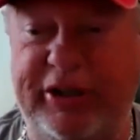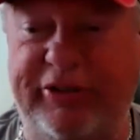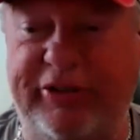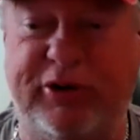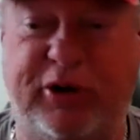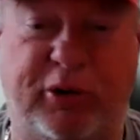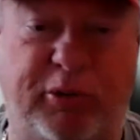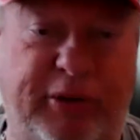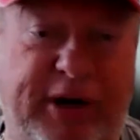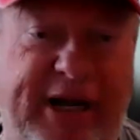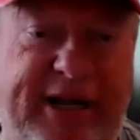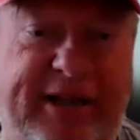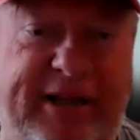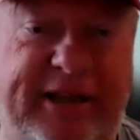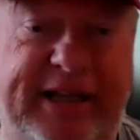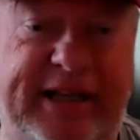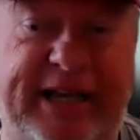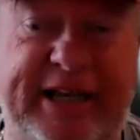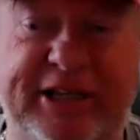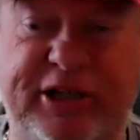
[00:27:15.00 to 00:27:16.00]
this
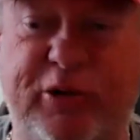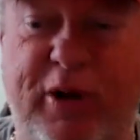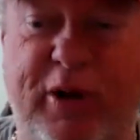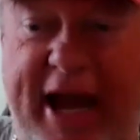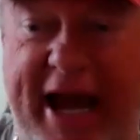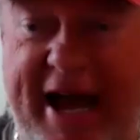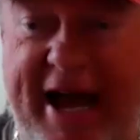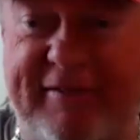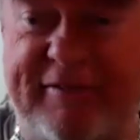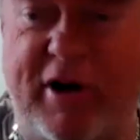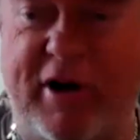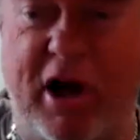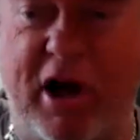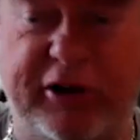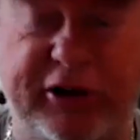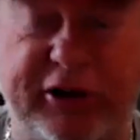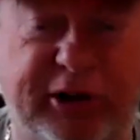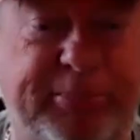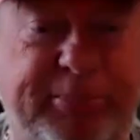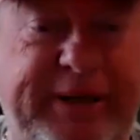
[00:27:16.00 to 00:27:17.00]
correctly and you have
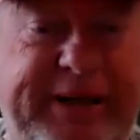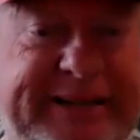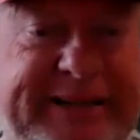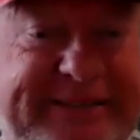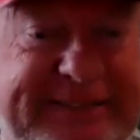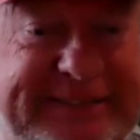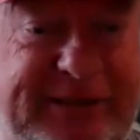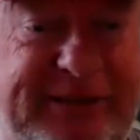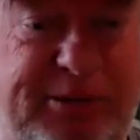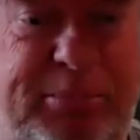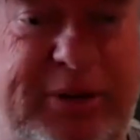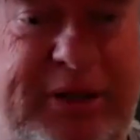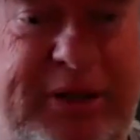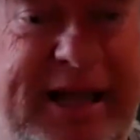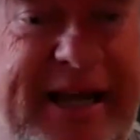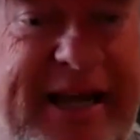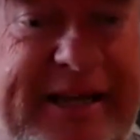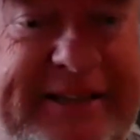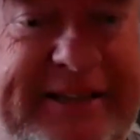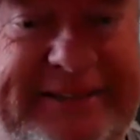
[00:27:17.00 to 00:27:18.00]
all your pieces in
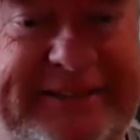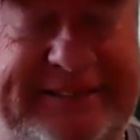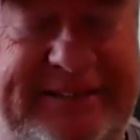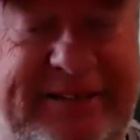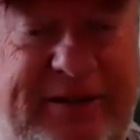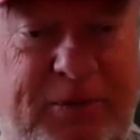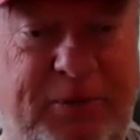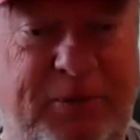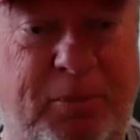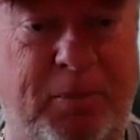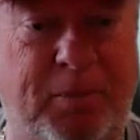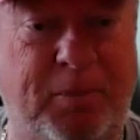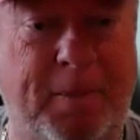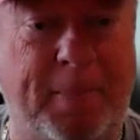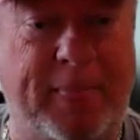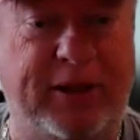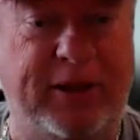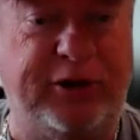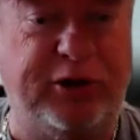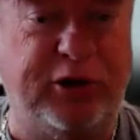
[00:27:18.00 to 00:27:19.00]
place,
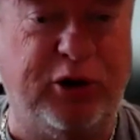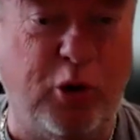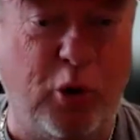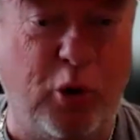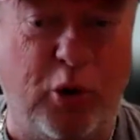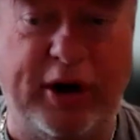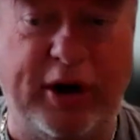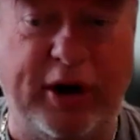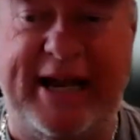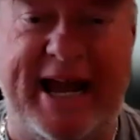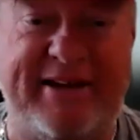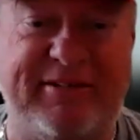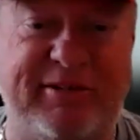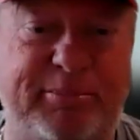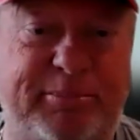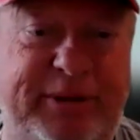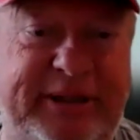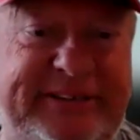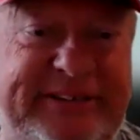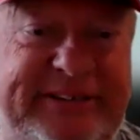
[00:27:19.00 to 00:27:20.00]
you're going to have
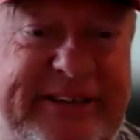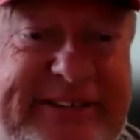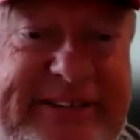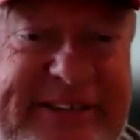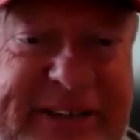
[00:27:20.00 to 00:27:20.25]
a business